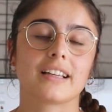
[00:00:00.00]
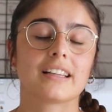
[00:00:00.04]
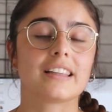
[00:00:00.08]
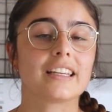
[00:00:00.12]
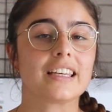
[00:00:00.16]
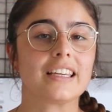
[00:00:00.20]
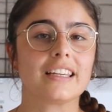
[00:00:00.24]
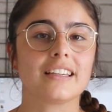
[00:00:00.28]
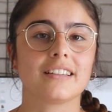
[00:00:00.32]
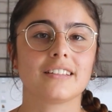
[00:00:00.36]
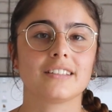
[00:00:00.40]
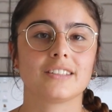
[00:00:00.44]
a
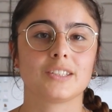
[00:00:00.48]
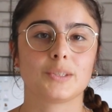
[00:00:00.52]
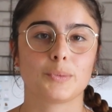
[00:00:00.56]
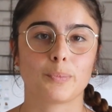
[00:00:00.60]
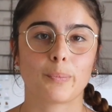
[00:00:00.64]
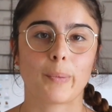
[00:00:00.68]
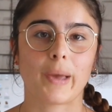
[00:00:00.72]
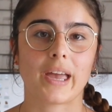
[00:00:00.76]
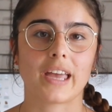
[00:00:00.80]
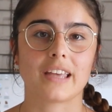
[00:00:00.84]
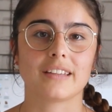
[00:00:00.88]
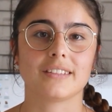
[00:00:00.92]
clean
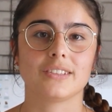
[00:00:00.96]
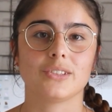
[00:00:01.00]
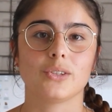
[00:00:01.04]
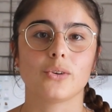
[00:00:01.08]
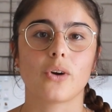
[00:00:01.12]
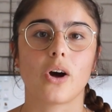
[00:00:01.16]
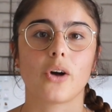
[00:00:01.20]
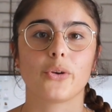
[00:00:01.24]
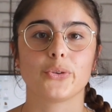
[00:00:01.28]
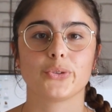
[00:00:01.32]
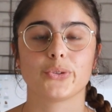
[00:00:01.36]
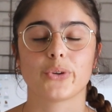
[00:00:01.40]
space,
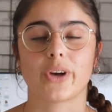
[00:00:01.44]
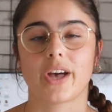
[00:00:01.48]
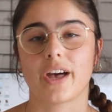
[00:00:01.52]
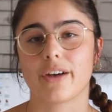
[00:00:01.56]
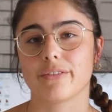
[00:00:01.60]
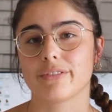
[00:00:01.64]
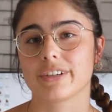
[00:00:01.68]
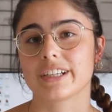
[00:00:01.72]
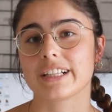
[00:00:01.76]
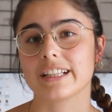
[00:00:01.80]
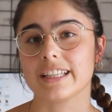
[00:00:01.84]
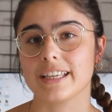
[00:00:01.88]
you also
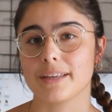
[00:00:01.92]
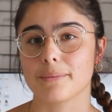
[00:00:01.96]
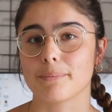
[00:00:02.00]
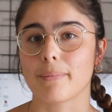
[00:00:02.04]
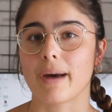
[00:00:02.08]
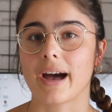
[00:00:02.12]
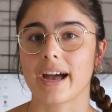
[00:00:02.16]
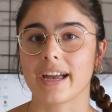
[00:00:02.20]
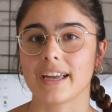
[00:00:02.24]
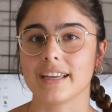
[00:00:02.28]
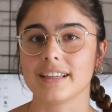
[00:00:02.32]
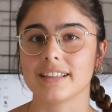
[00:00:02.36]
have a clean
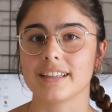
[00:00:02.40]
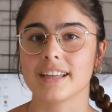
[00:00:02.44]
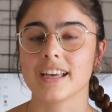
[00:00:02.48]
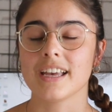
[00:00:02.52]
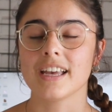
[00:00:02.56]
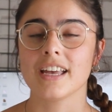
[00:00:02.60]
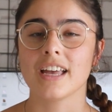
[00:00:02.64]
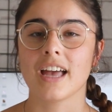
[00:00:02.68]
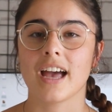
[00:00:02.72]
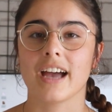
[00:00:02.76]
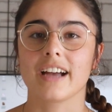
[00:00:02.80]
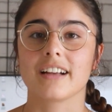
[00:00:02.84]
mind,
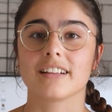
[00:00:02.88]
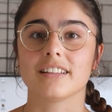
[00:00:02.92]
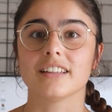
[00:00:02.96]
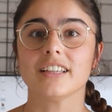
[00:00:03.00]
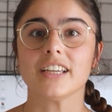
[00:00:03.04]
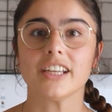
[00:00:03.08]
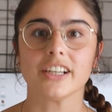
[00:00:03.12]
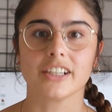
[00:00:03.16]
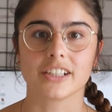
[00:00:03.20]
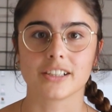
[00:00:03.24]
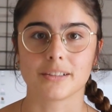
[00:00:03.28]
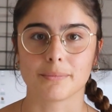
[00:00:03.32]
a
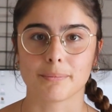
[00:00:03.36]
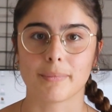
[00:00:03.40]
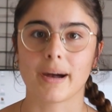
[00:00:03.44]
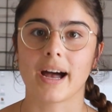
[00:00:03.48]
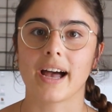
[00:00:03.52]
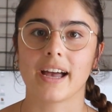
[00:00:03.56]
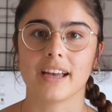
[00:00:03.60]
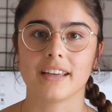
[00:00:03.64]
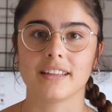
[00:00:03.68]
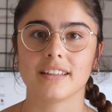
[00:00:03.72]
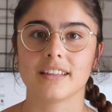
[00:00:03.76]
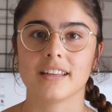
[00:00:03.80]
clear
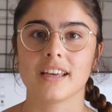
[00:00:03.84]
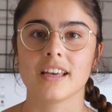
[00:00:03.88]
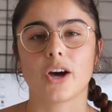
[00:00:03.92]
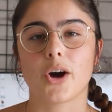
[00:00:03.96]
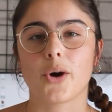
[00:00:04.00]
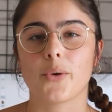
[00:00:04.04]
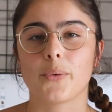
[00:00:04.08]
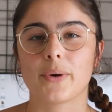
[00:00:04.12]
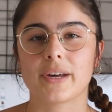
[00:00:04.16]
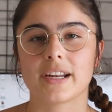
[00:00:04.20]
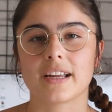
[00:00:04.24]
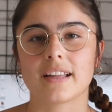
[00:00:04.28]
mind.
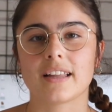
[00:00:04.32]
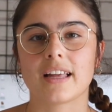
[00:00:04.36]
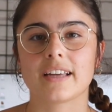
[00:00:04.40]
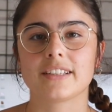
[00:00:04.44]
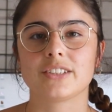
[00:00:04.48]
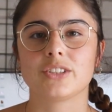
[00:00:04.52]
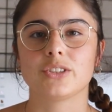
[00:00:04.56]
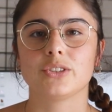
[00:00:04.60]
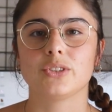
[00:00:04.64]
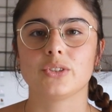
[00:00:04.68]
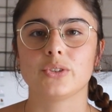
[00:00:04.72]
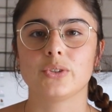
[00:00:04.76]
So what I
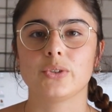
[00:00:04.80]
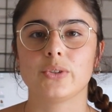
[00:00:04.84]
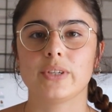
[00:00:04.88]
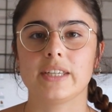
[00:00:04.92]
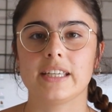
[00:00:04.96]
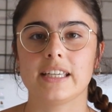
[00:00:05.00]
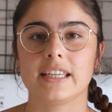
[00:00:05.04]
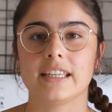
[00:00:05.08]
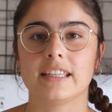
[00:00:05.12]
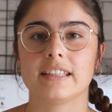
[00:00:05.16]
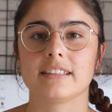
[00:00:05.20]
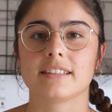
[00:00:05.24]
like to do
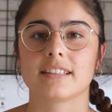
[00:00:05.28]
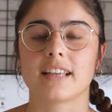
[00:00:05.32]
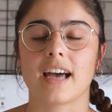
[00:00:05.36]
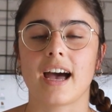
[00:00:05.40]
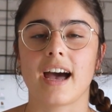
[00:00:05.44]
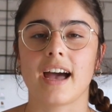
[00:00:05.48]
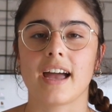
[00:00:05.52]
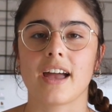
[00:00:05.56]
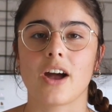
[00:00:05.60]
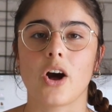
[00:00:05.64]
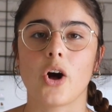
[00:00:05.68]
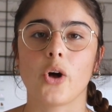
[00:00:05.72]
is
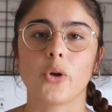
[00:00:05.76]
I